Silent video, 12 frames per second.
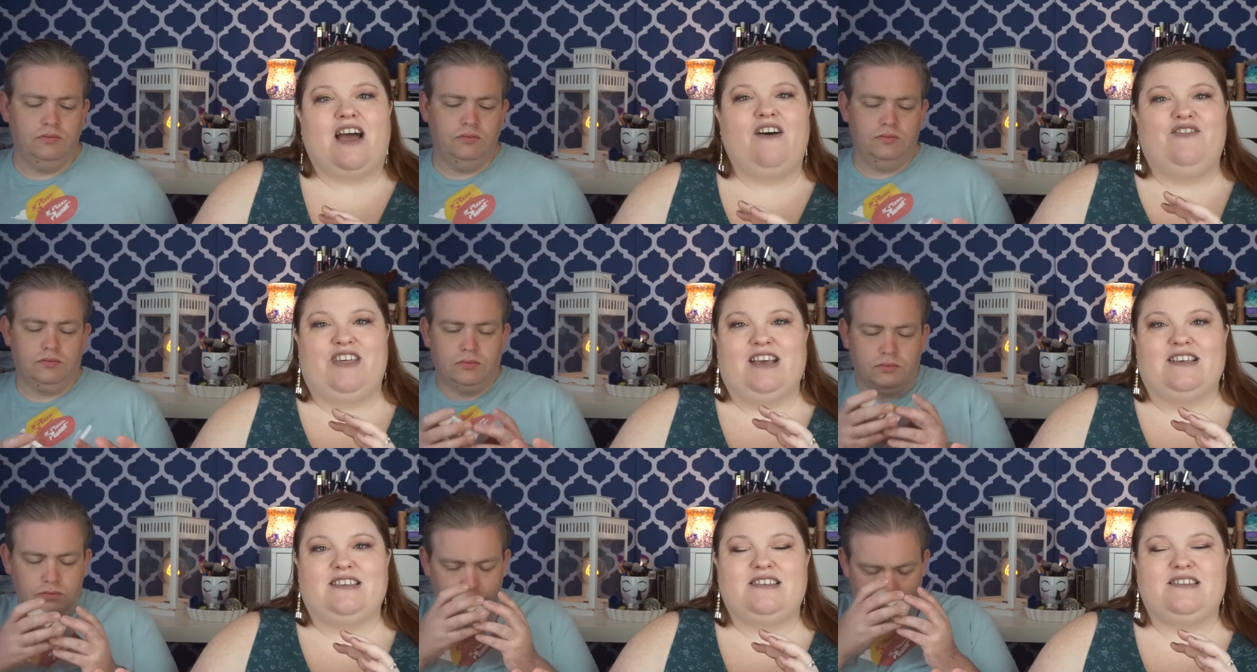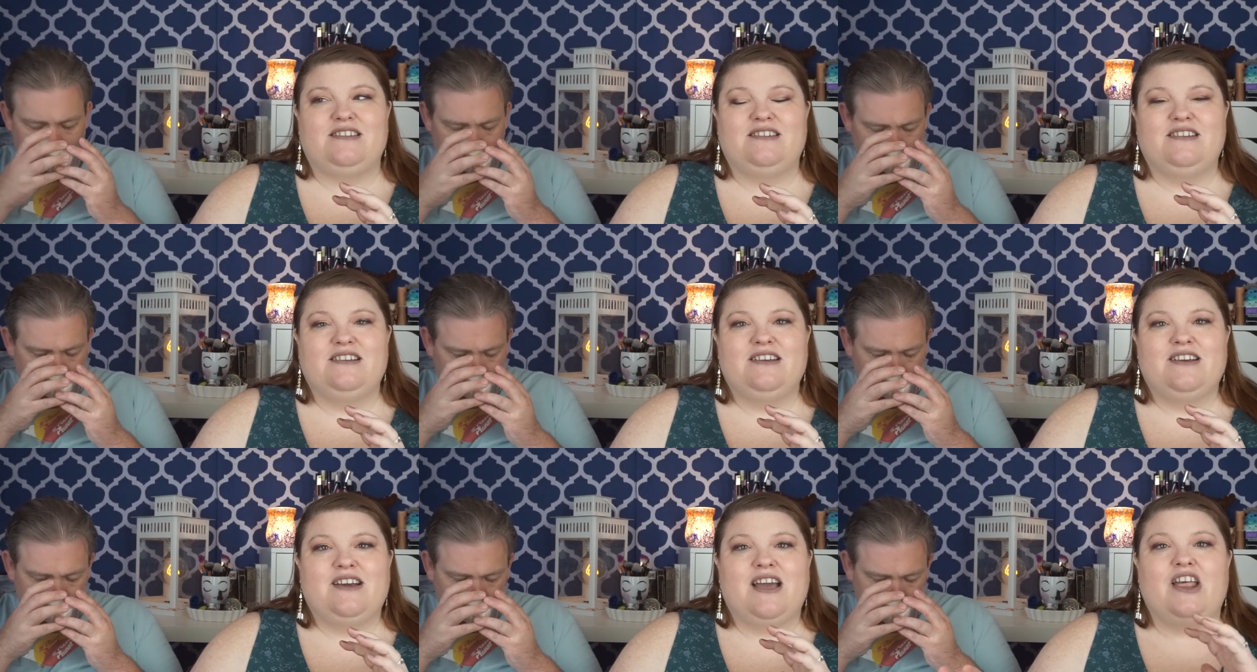Speaker 1: of this.
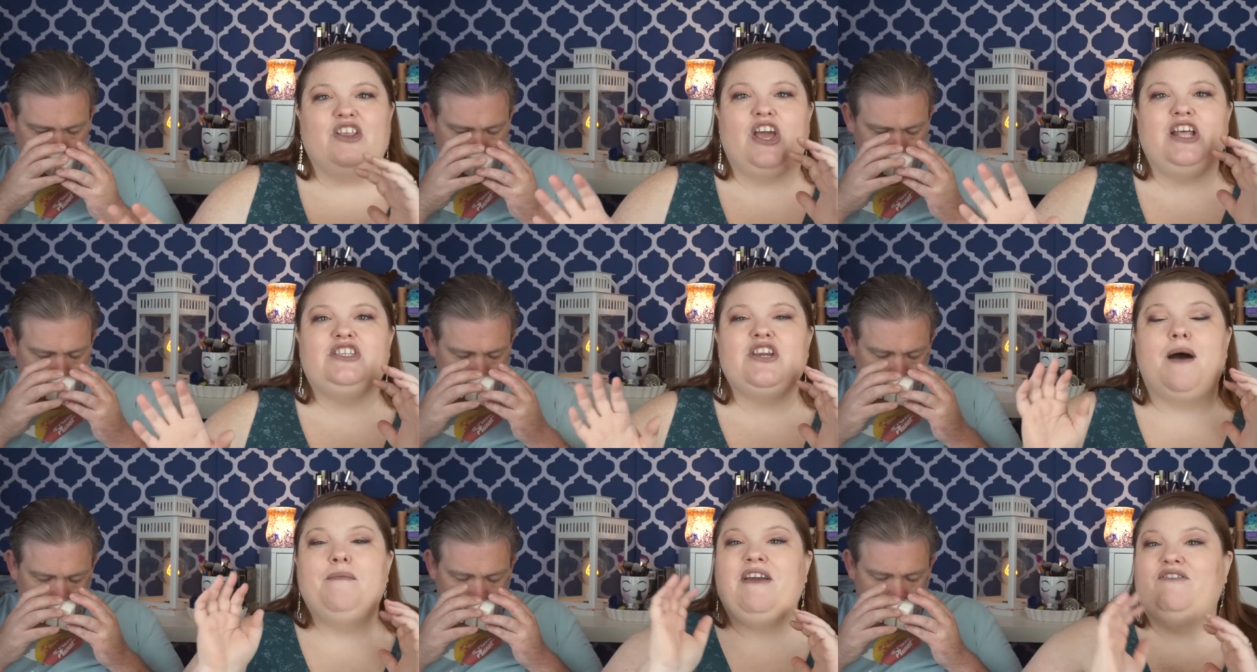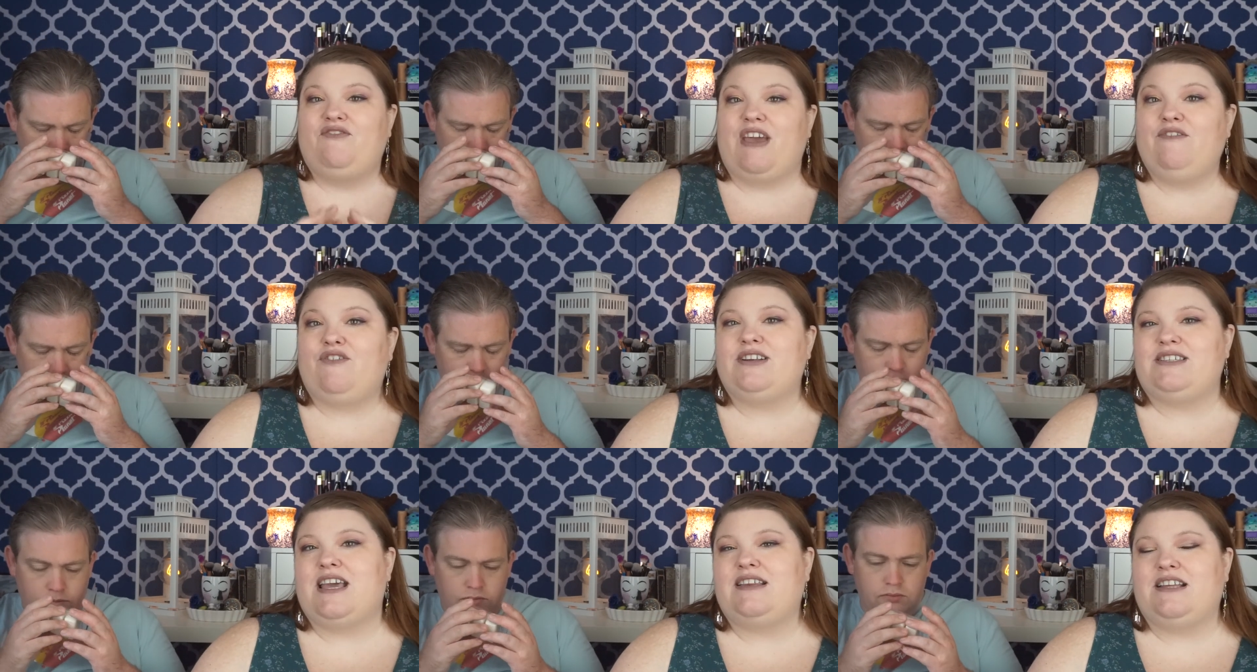It's not my favorite
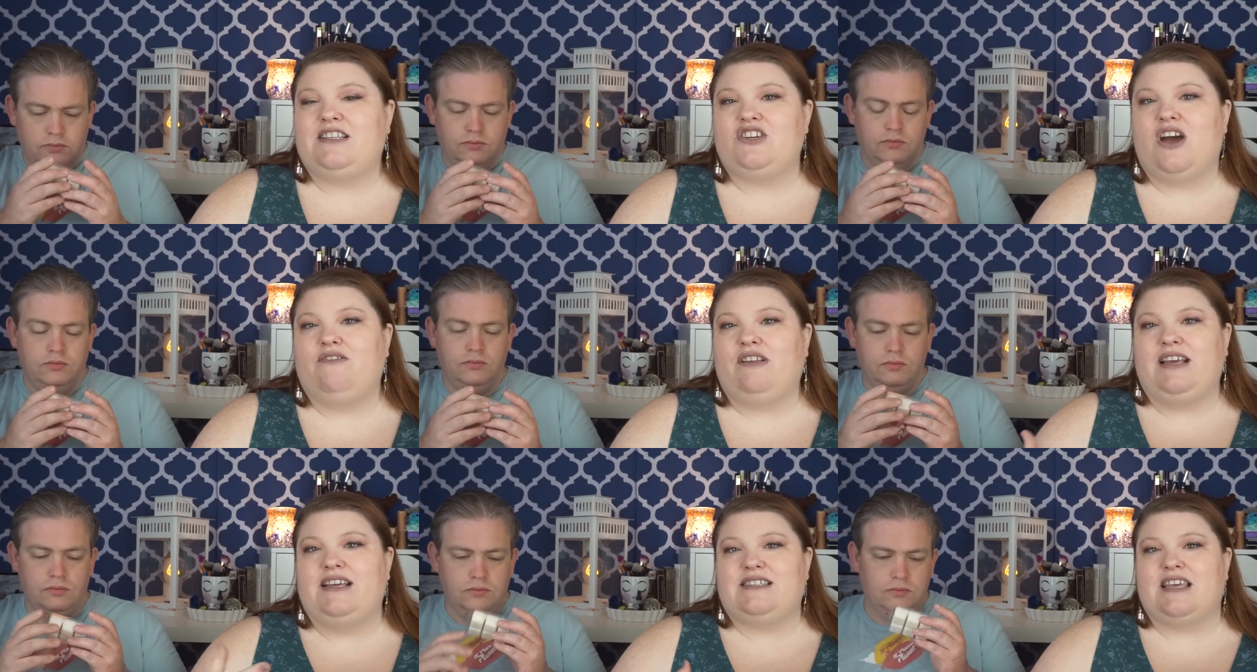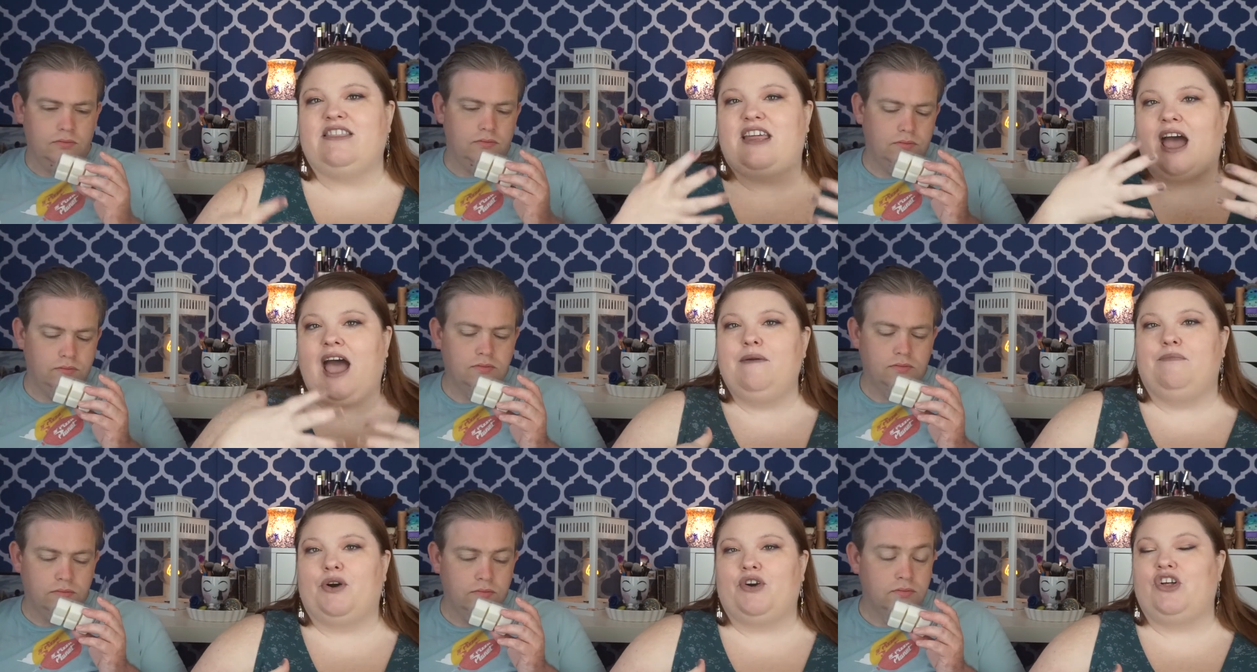scent. It's not really a scent that I
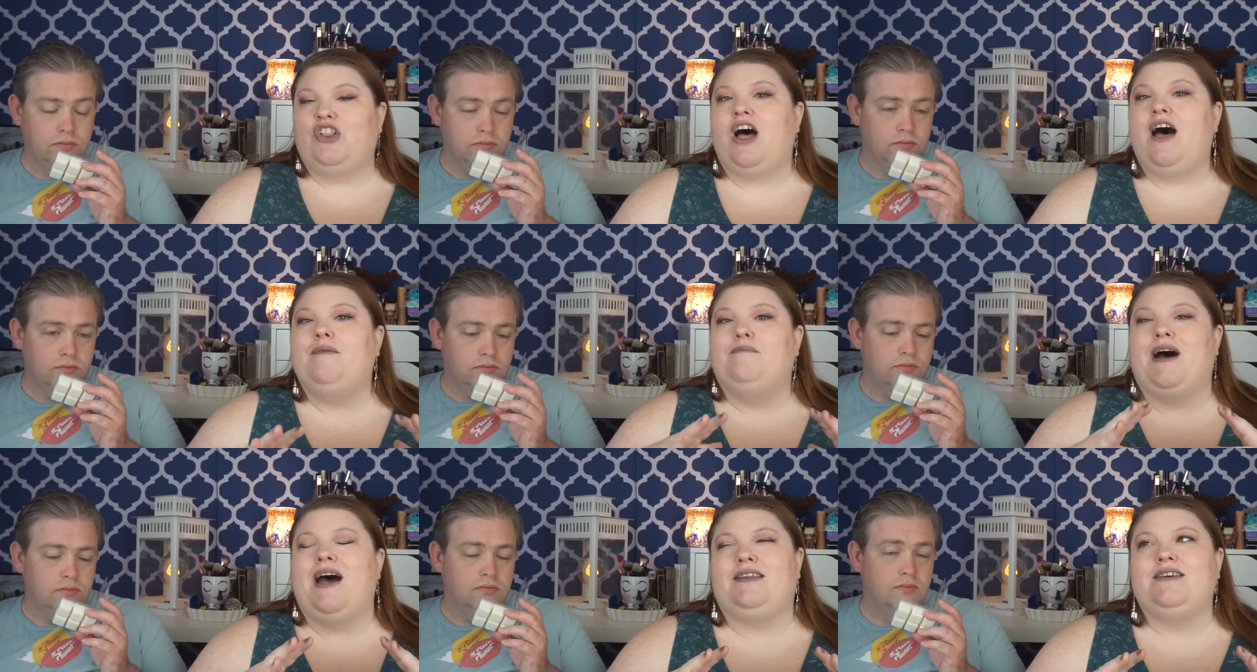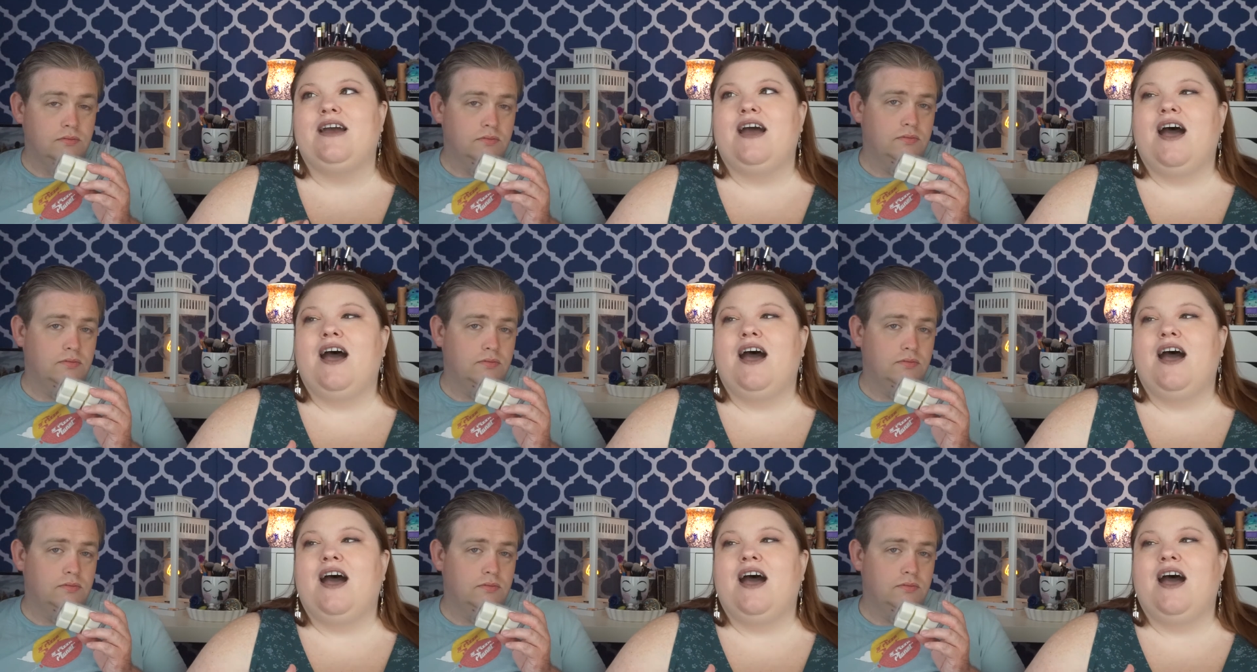burn a lot, but